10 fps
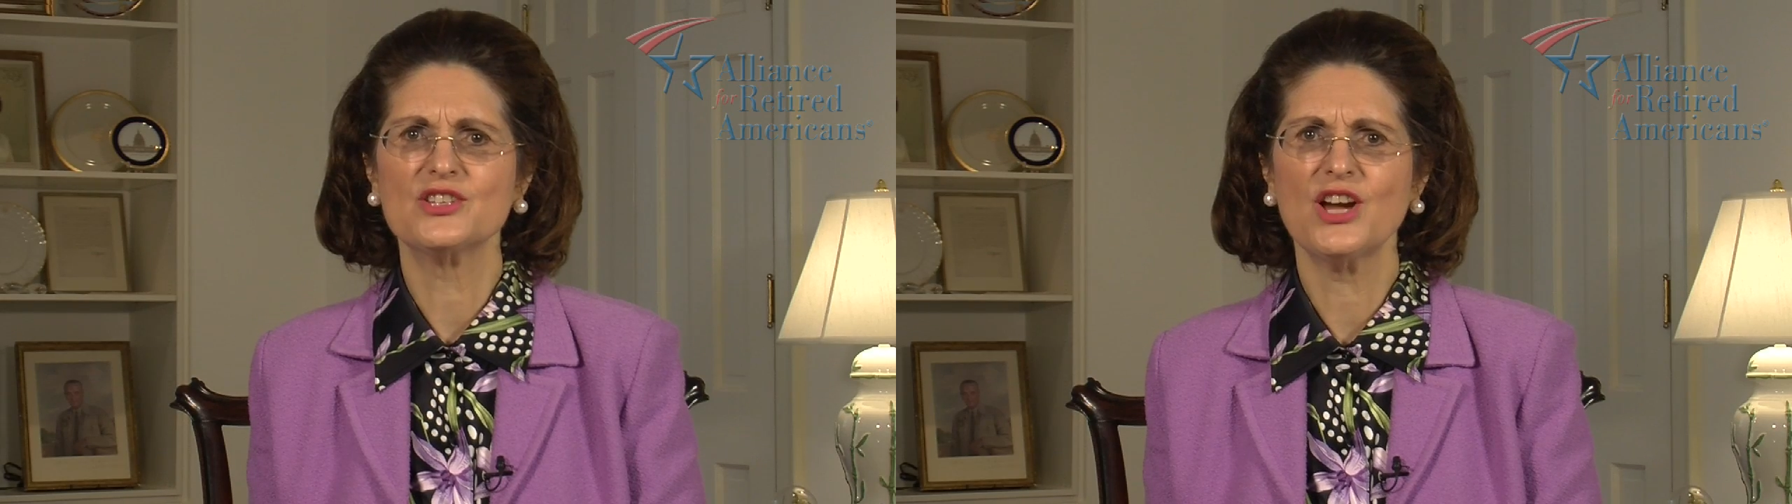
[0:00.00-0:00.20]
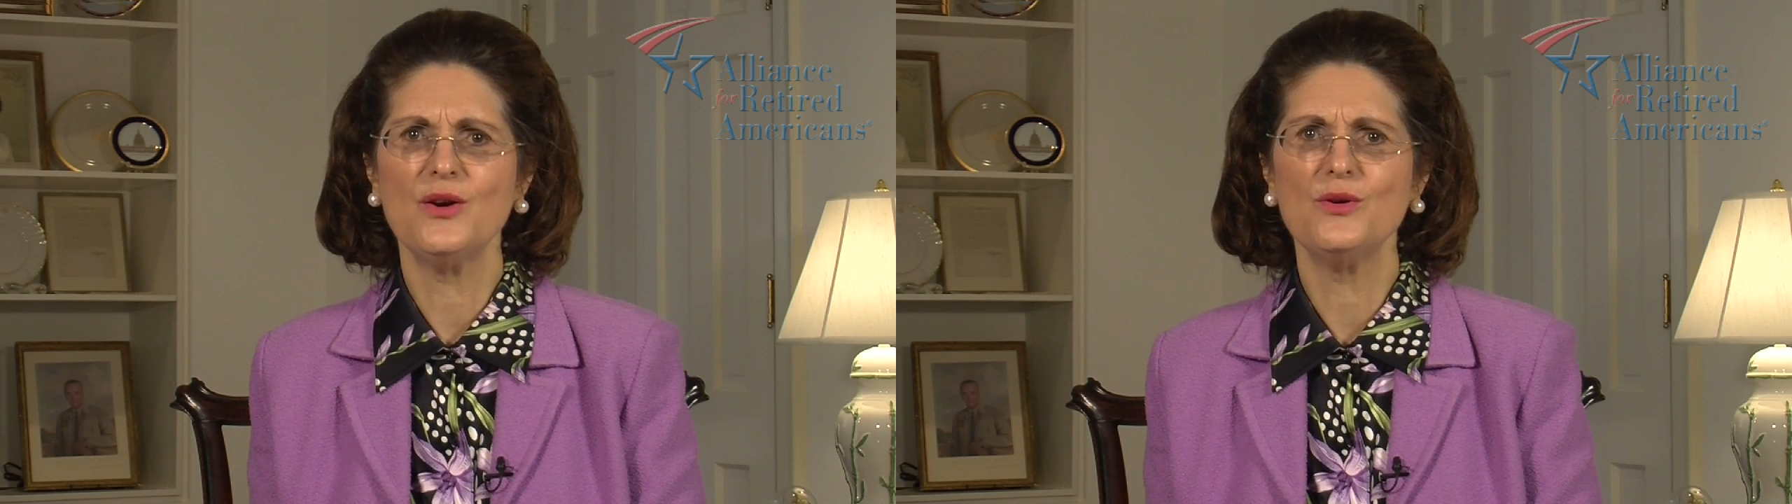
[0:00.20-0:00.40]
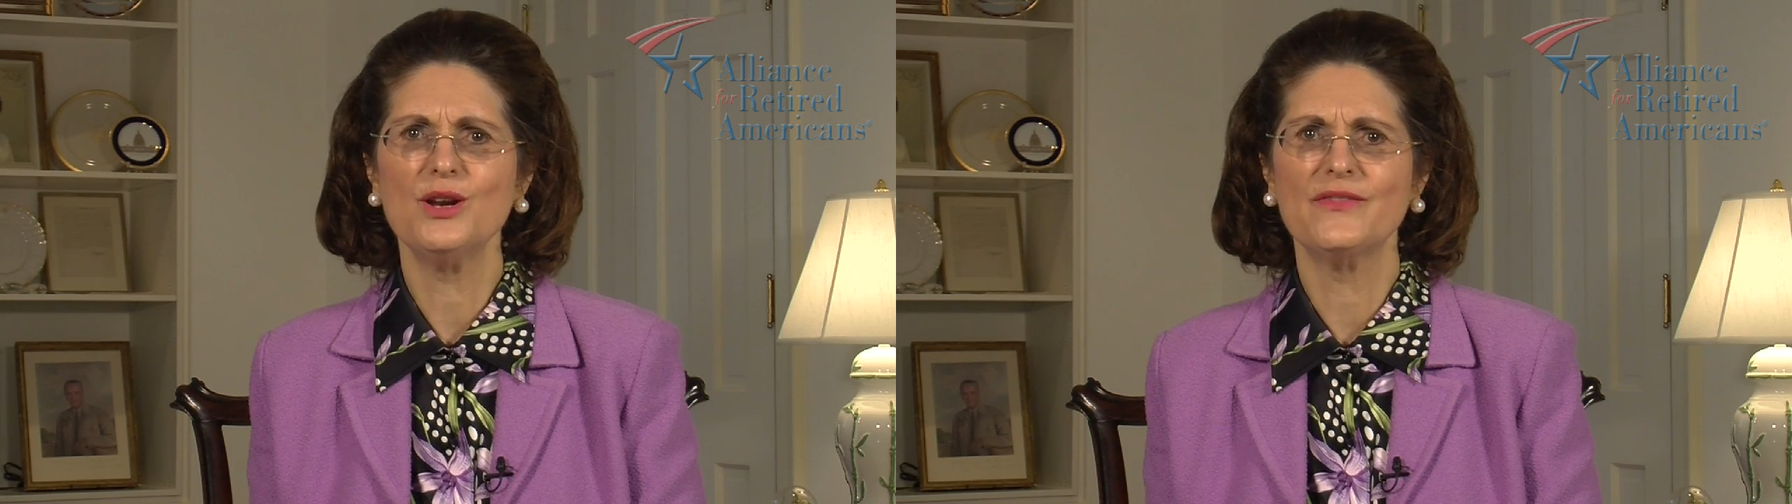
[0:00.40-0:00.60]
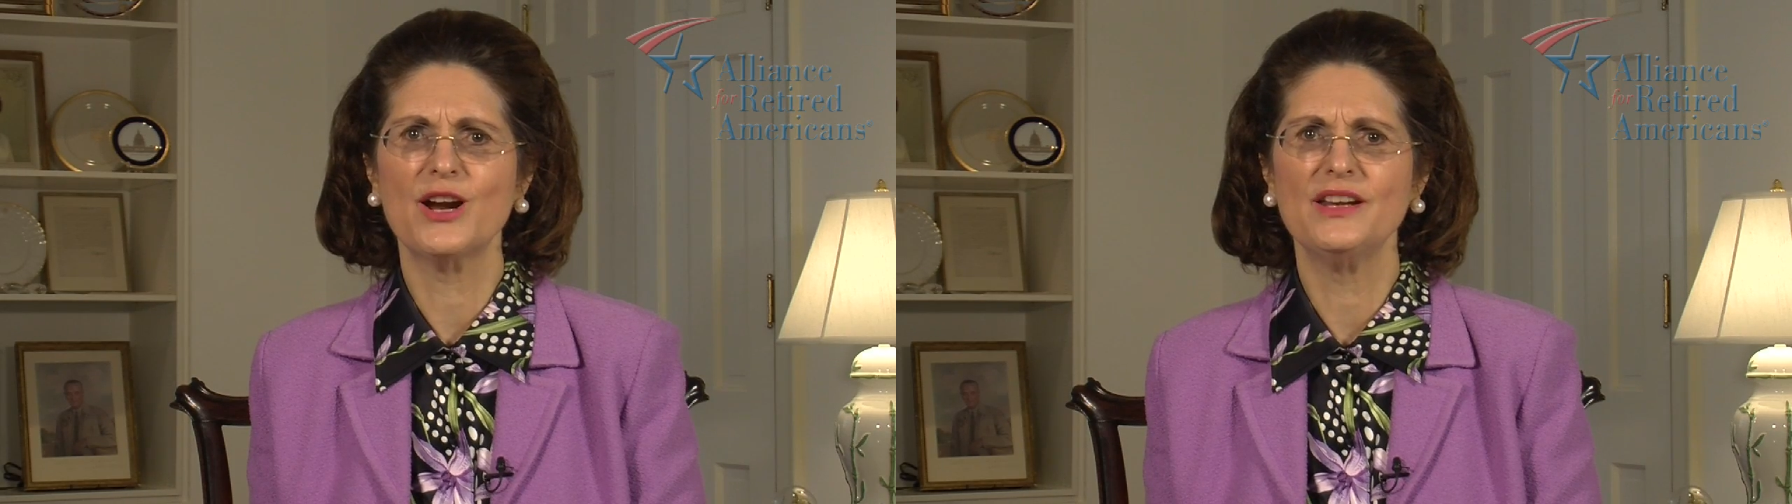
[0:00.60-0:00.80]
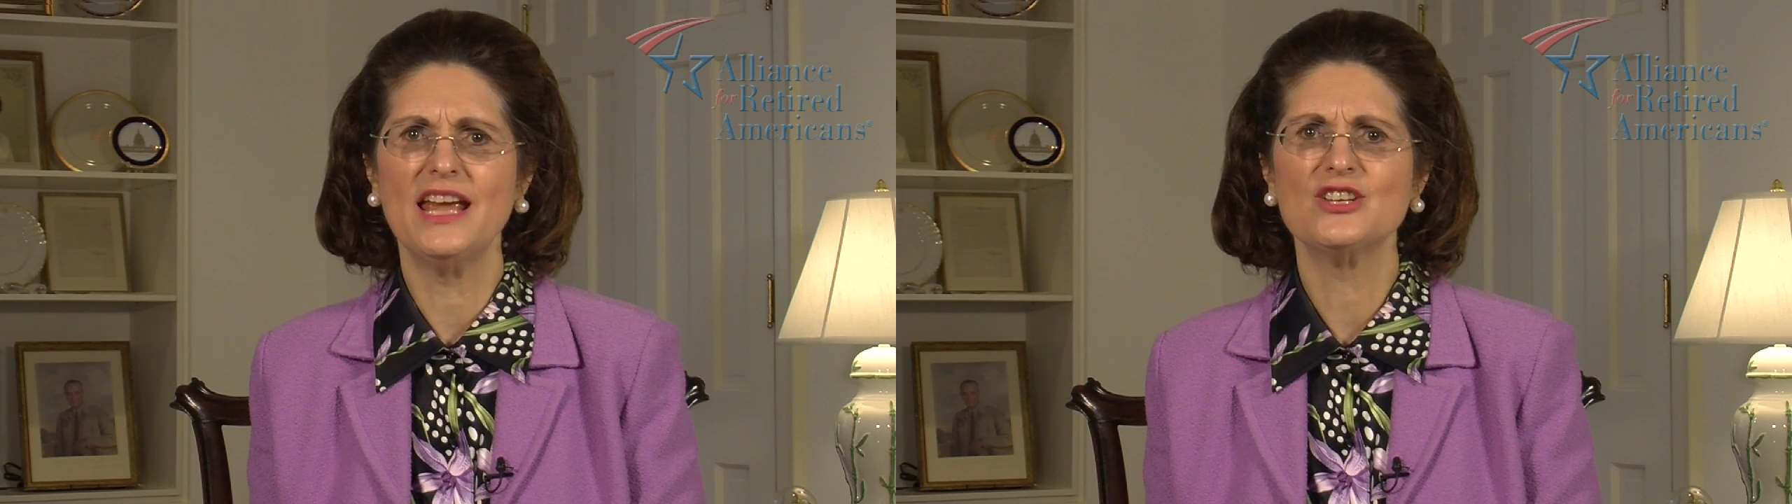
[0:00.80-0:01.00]
tone of
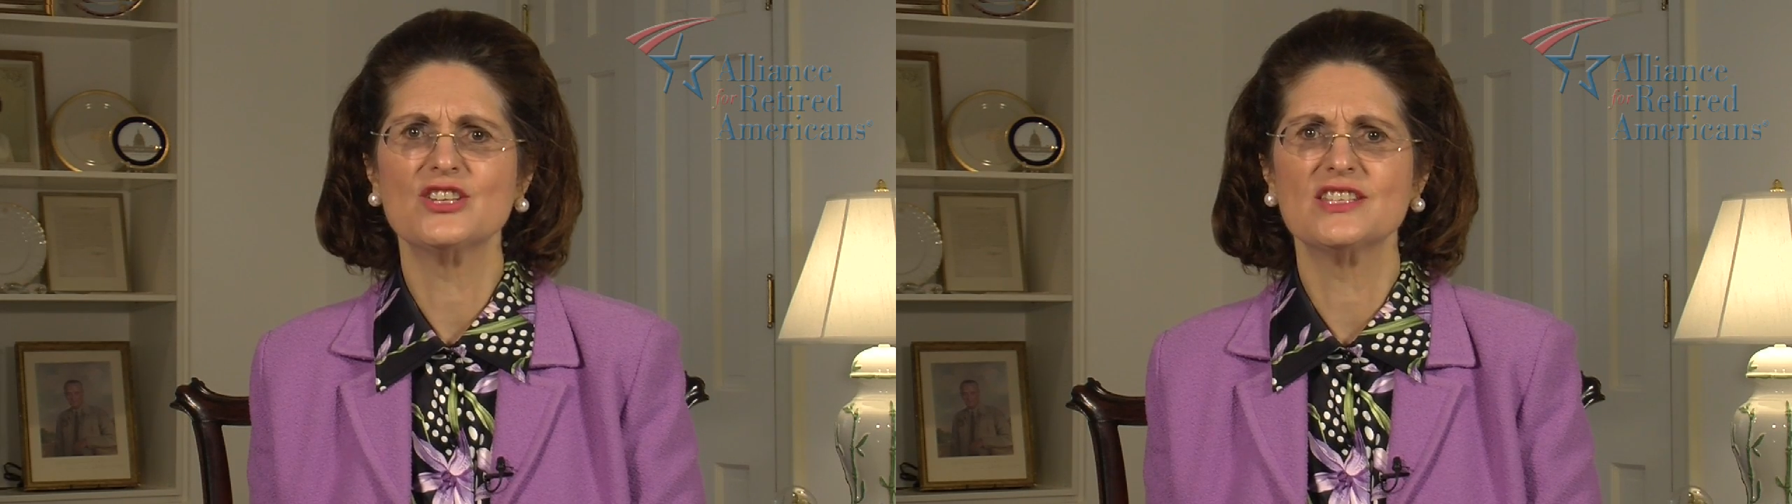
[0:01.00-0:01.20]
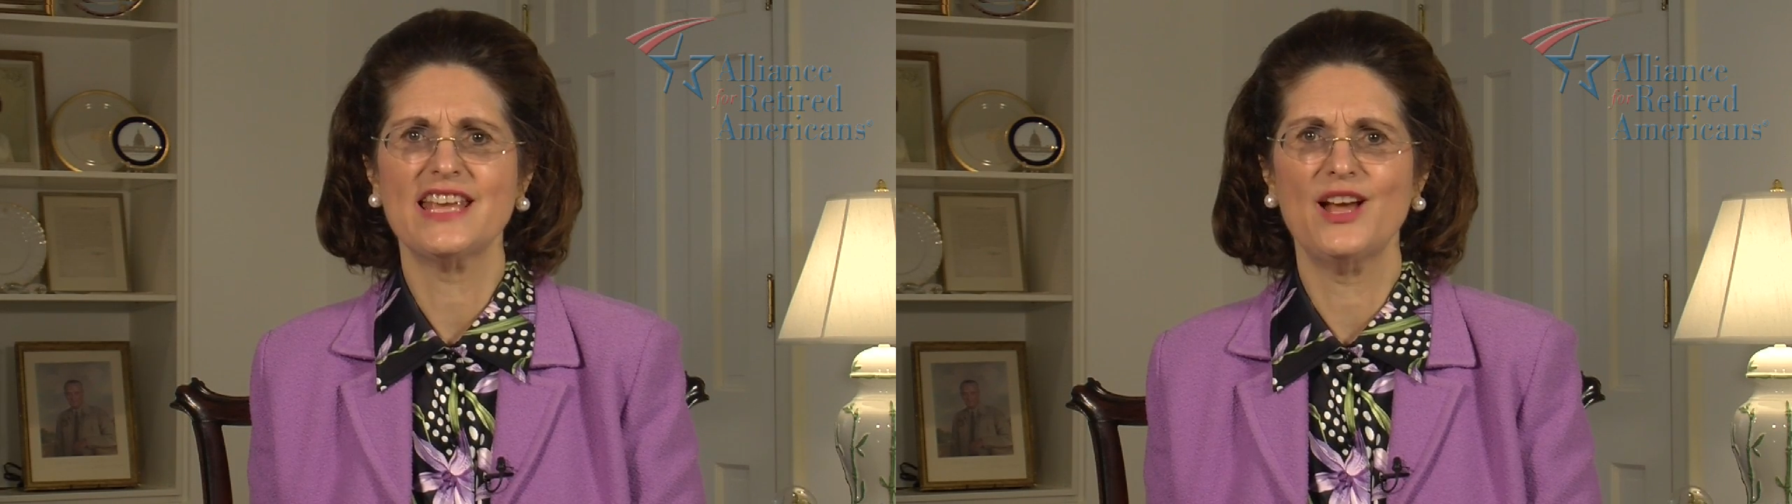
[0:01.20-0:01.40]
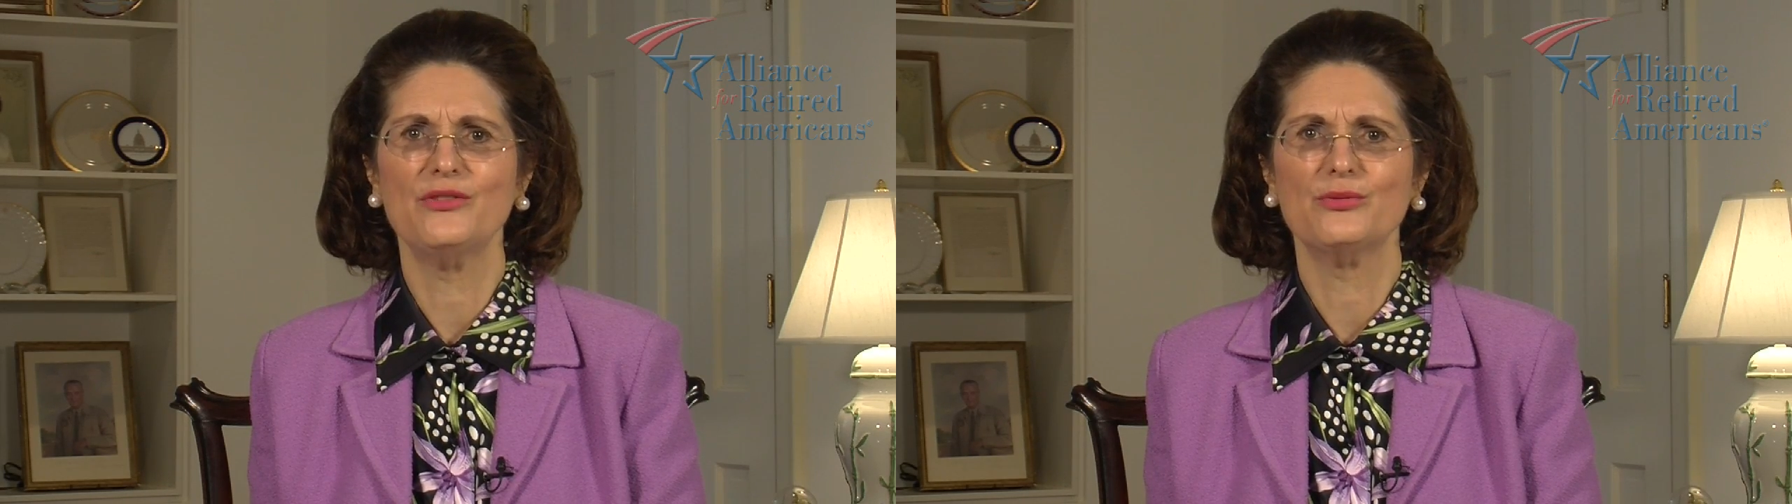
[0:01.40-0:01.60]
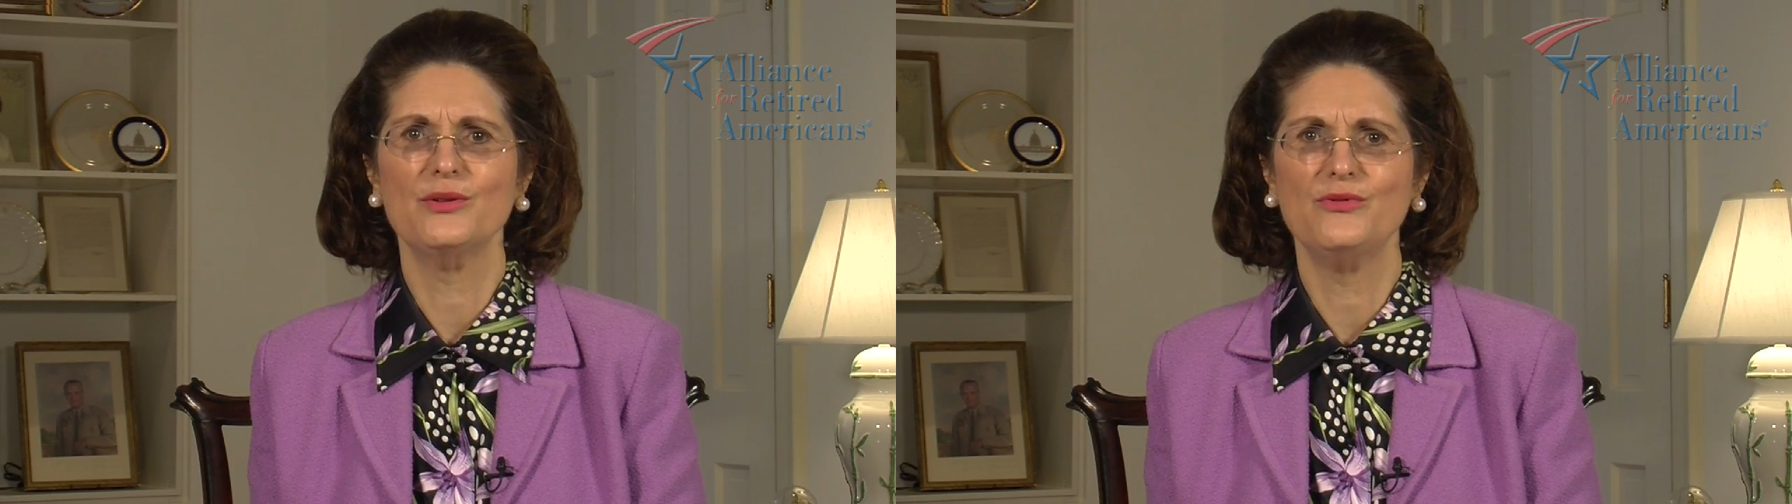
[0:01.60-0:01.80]
our nation's health